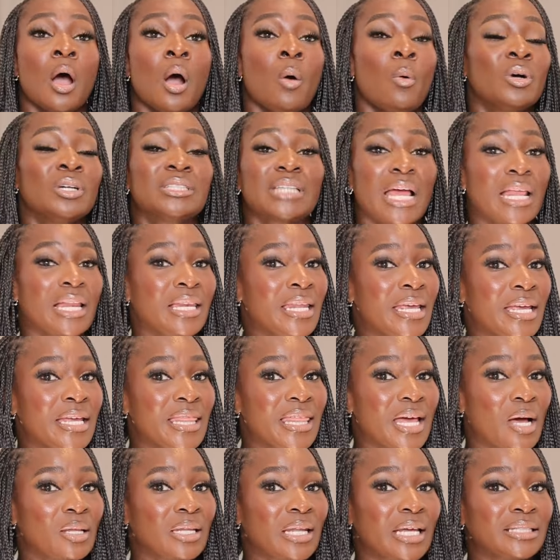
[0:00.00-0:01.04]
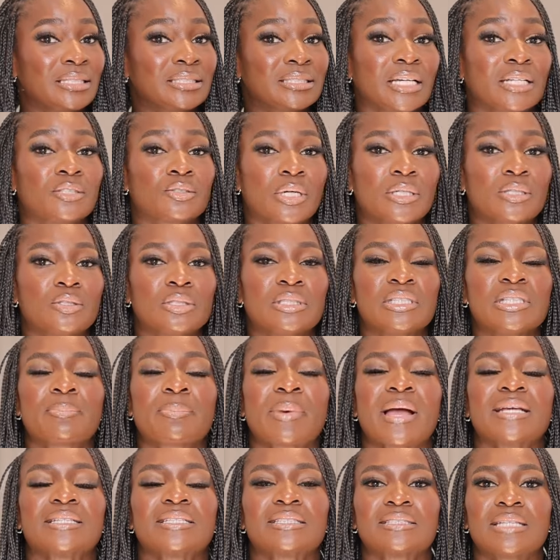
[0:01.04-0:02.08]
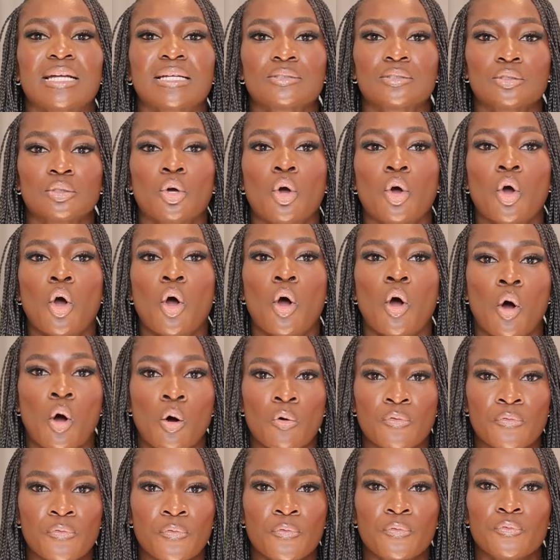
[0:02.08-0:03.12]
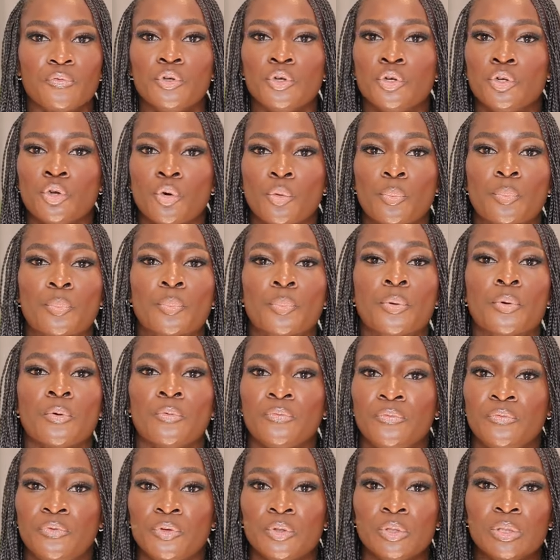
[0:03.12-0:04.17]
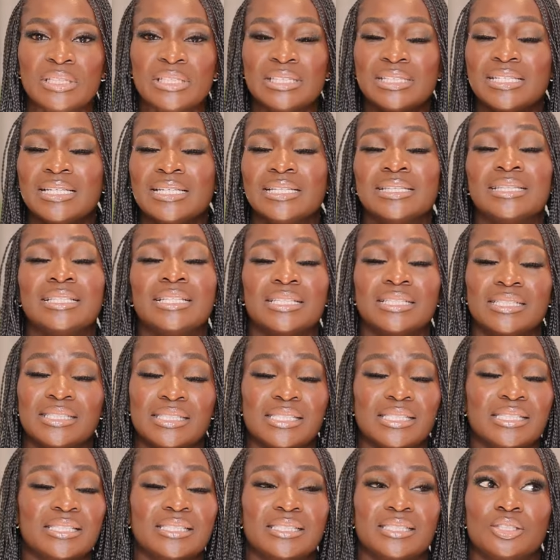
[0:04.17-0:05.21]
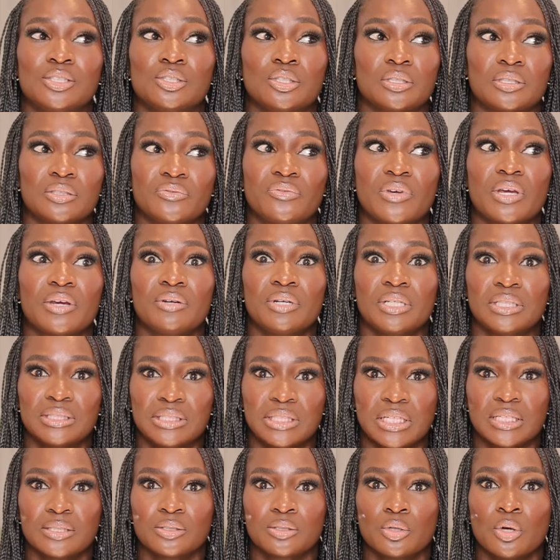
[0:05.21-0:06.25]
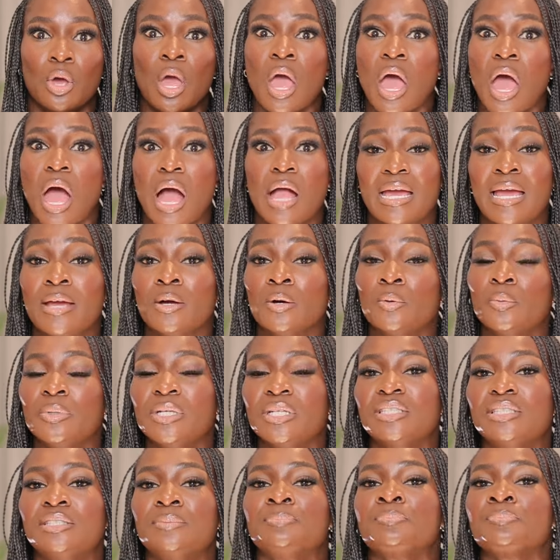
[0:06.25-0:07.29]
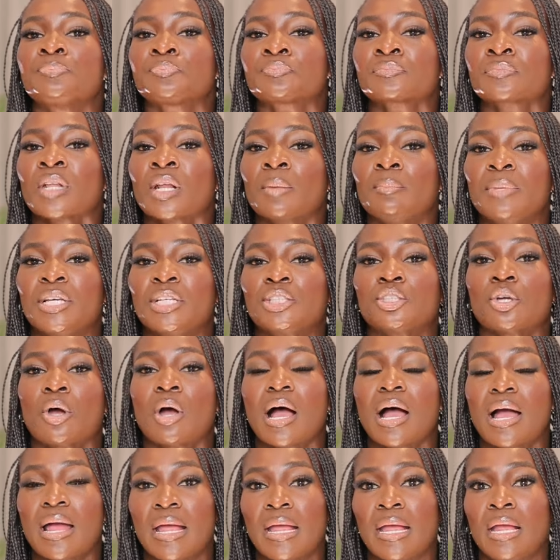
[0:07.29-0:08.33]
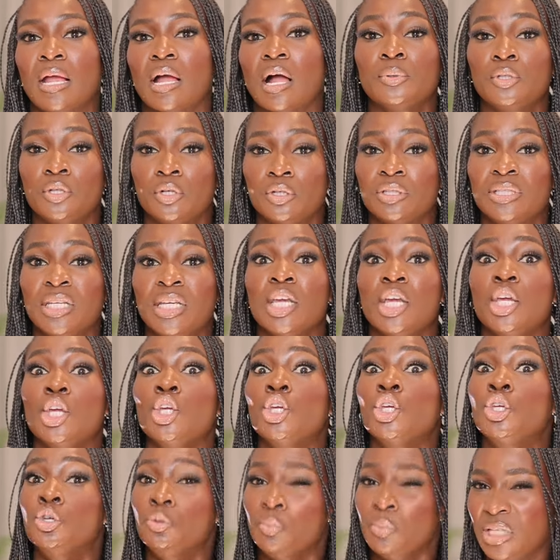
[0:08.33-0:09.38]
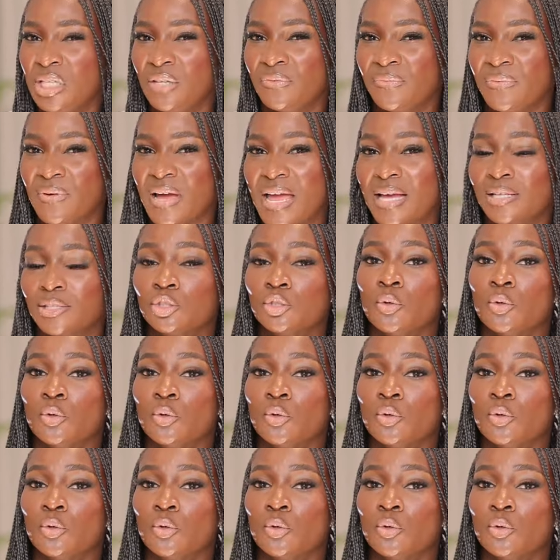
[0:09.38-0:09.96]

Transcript: Once I lay down like this, I try to sleep, I start to cough, you know, profusely. This is just very intense. So I always make sure I put on the humidifier.